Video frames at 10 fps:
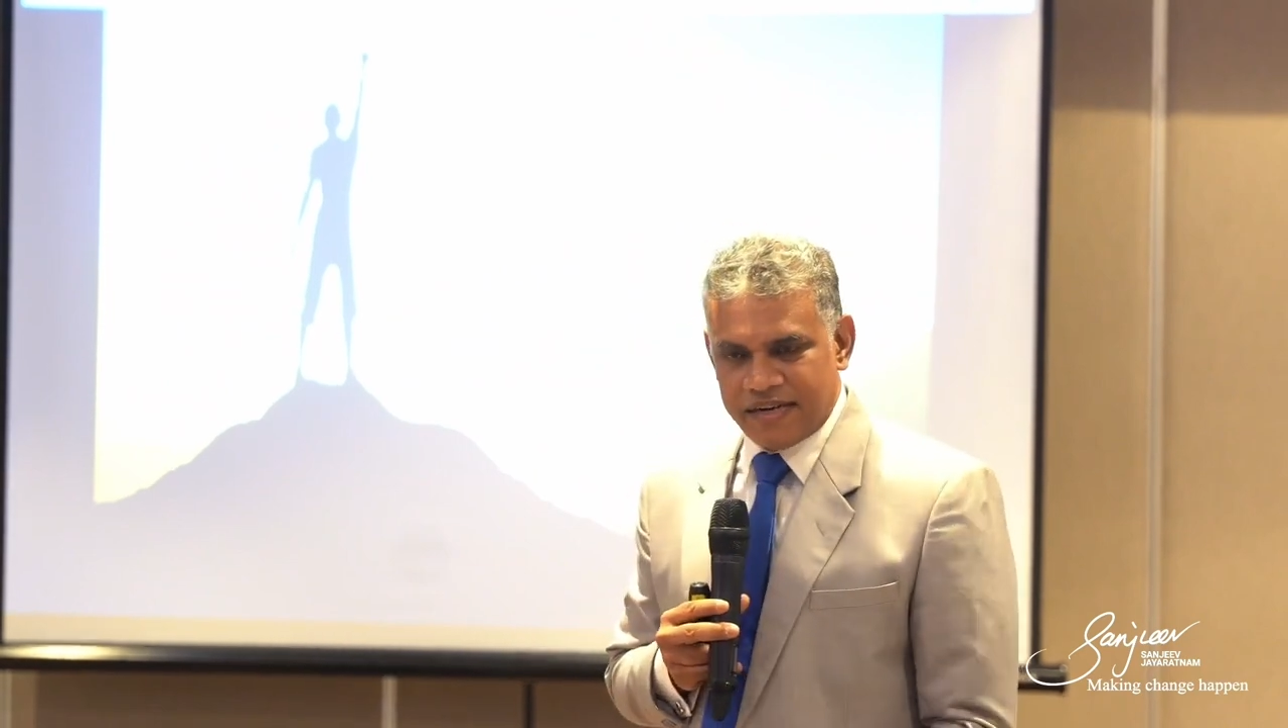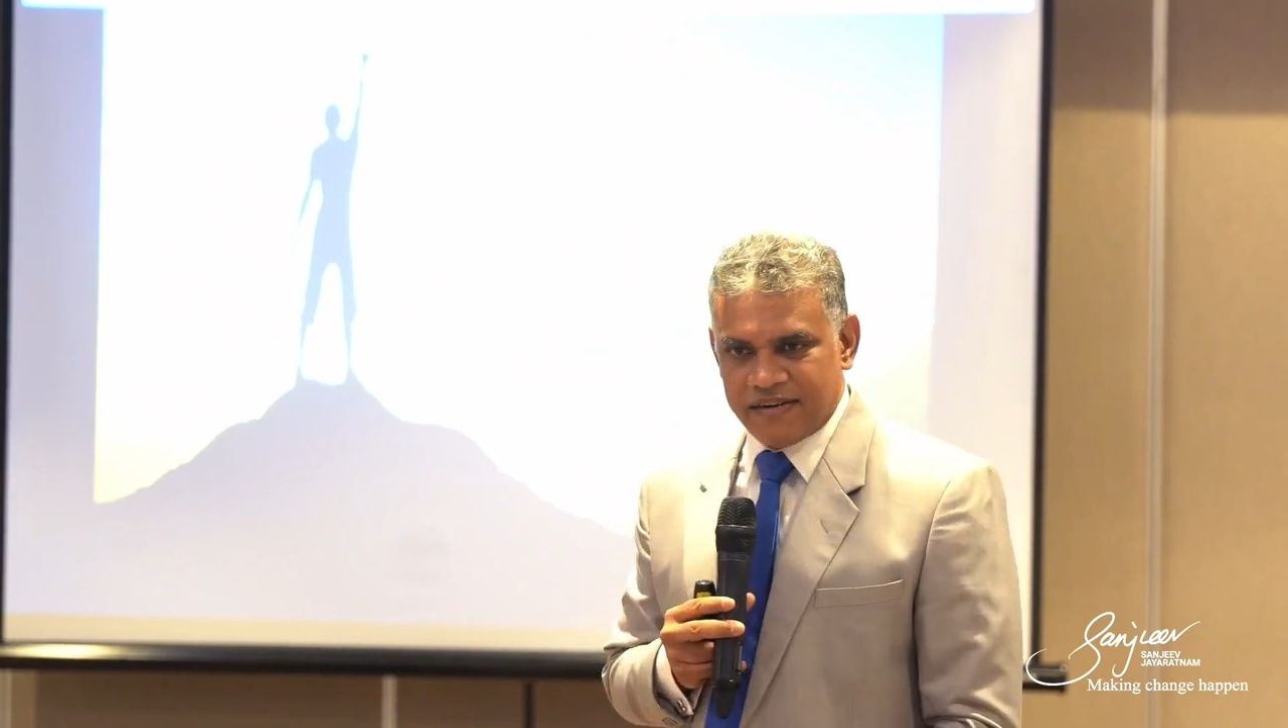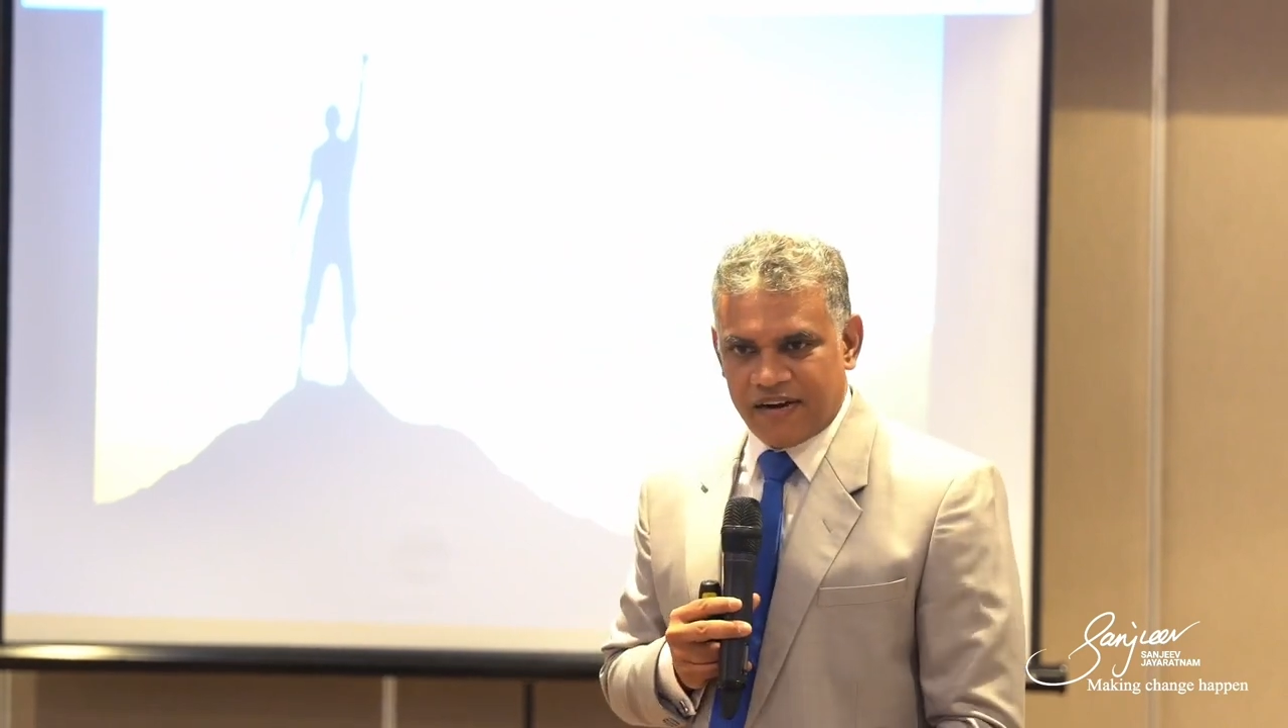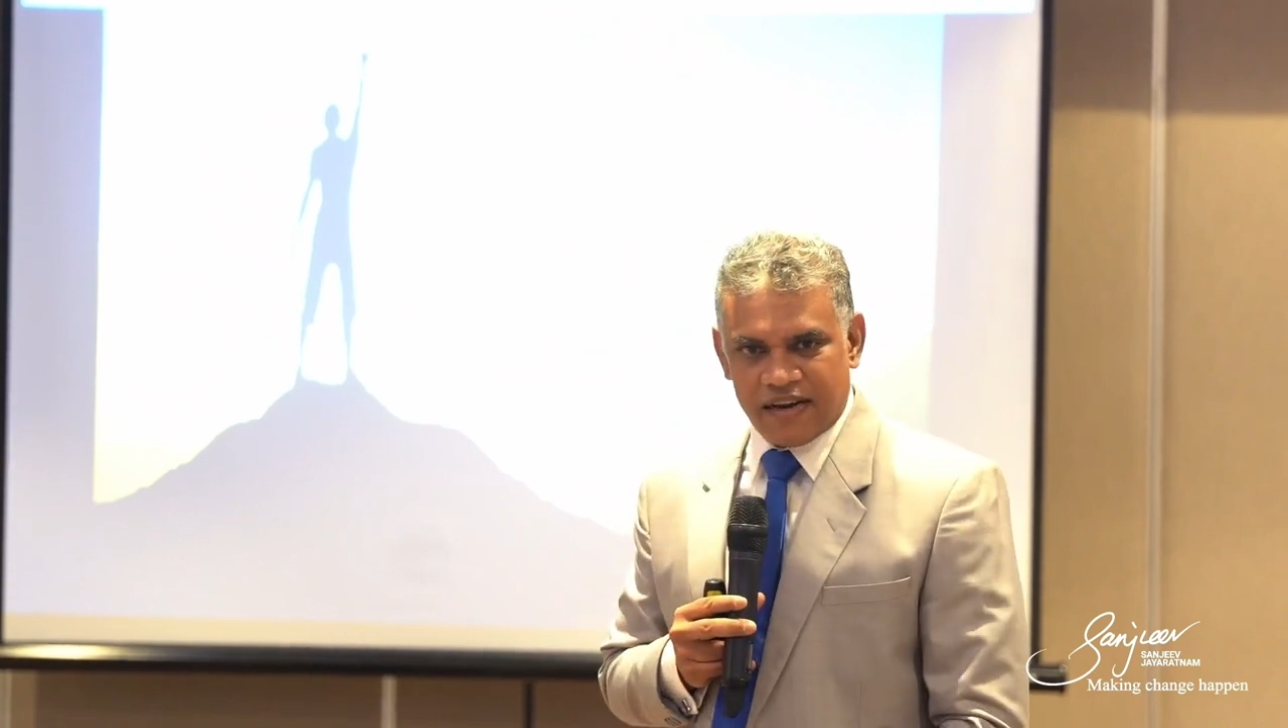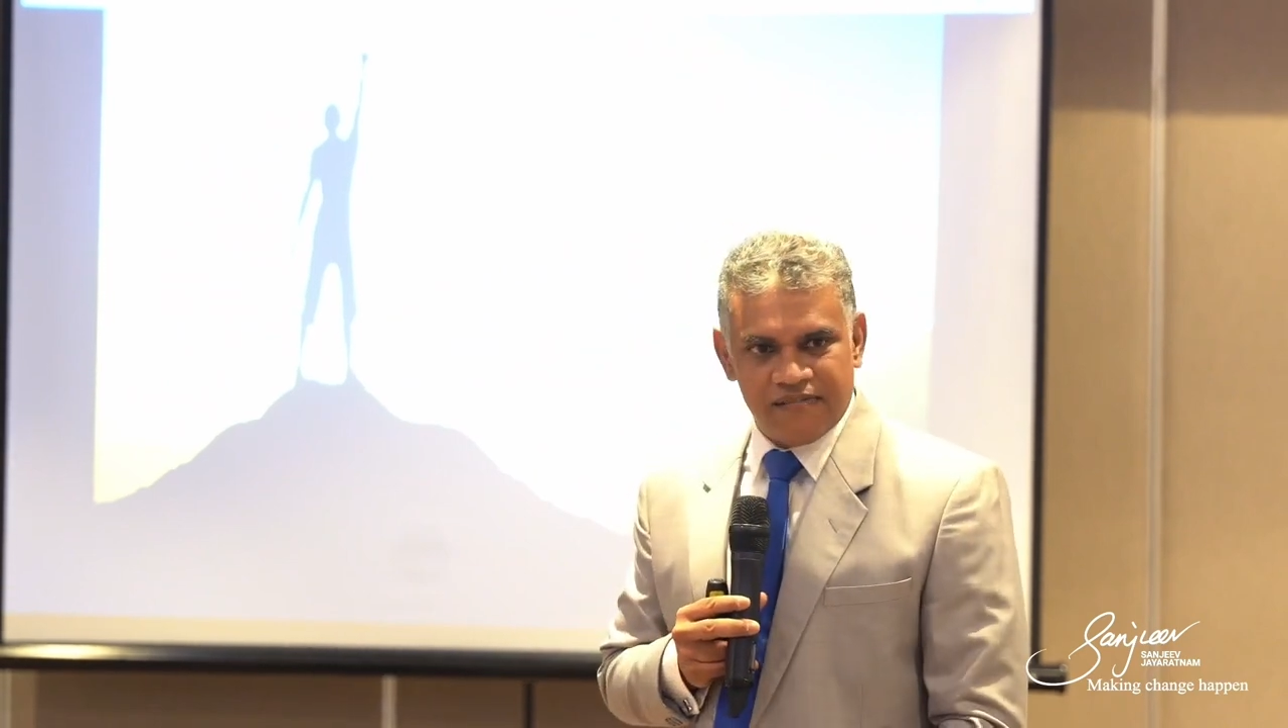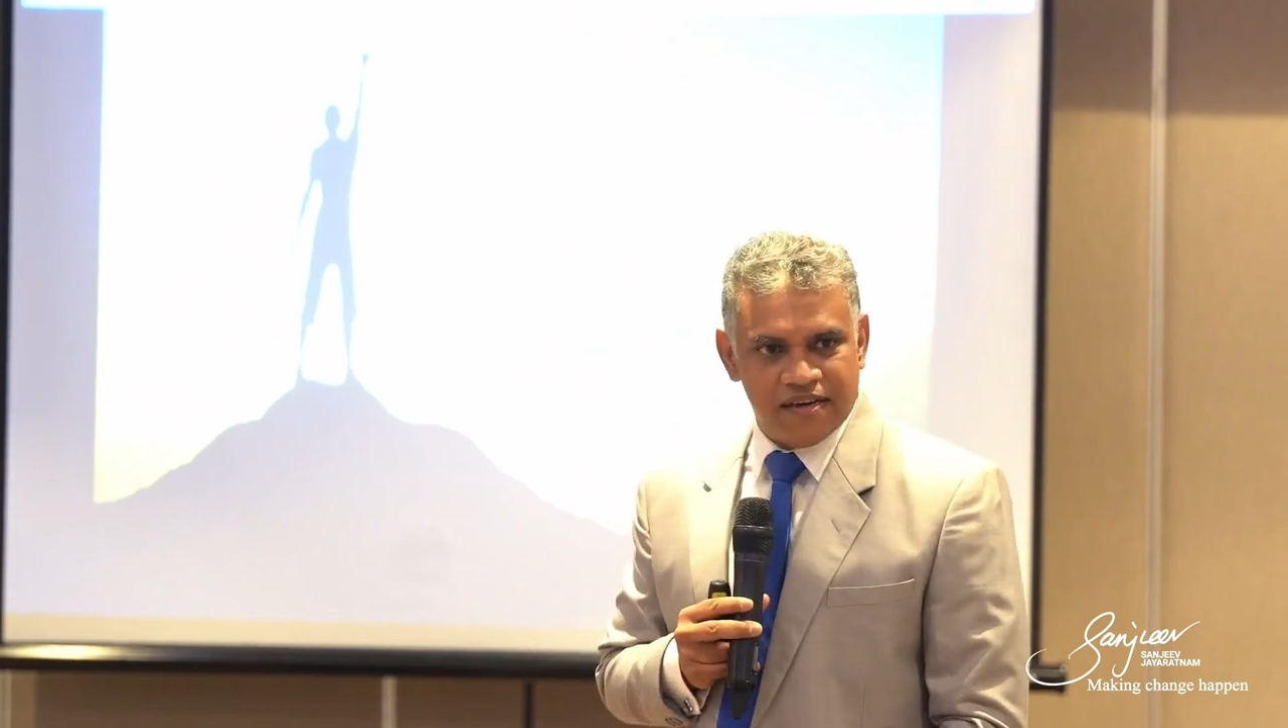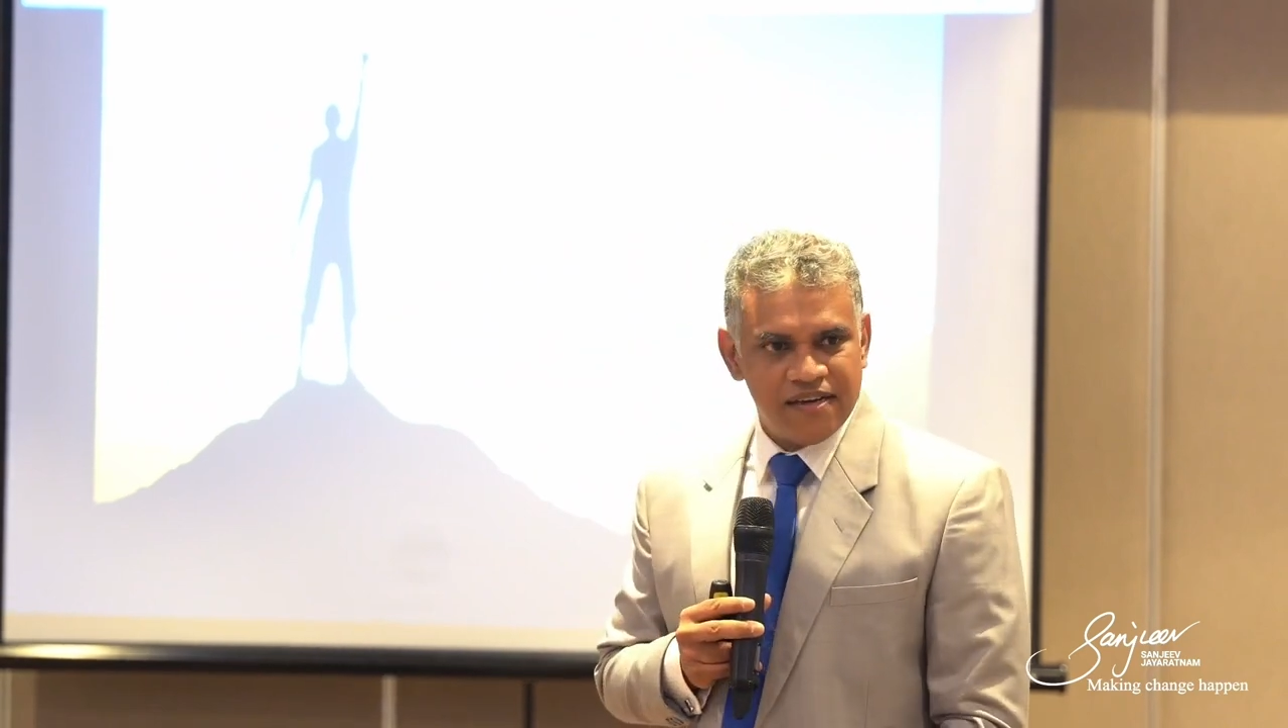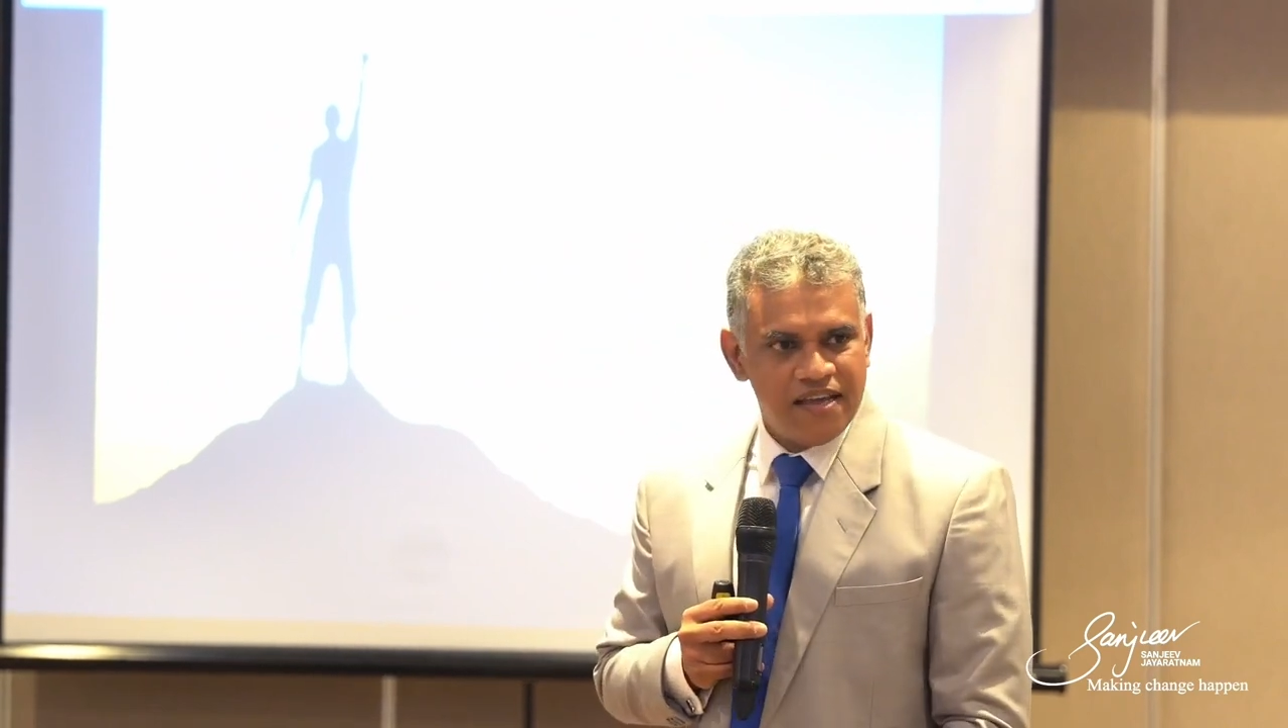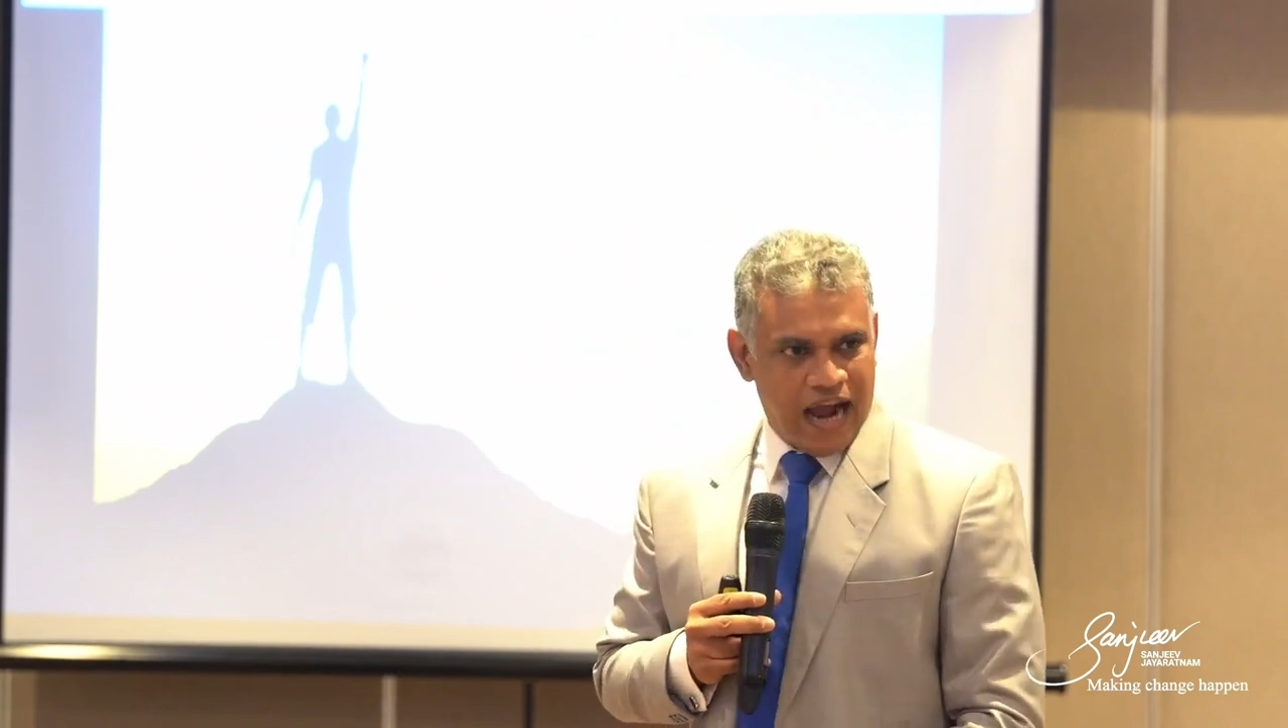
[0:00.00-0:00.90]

in whatever.